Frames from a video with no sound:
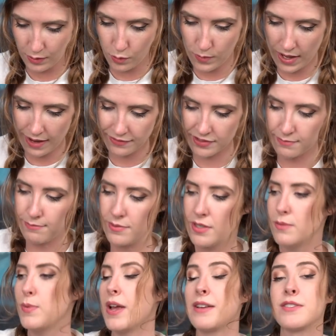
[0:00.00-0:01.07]
Oh, we have some,
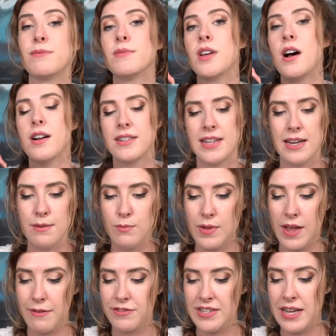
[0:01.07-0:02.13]
we have some dark denim.
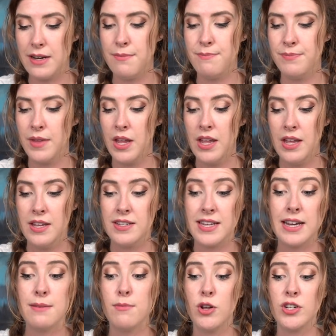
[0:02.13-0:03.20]
We have denim,
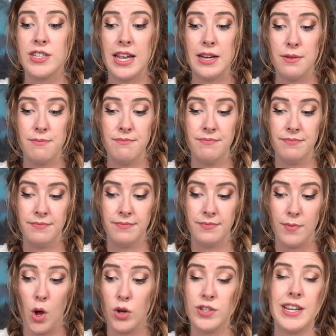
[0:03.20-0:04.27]
denim on denim,
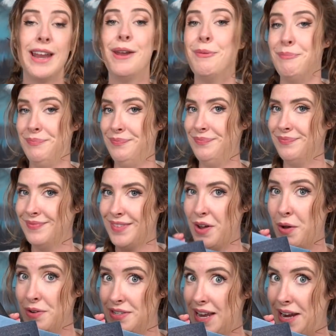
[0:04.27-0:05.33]
on denim,
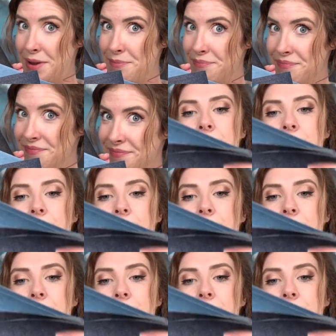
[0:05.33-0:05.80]
on denim.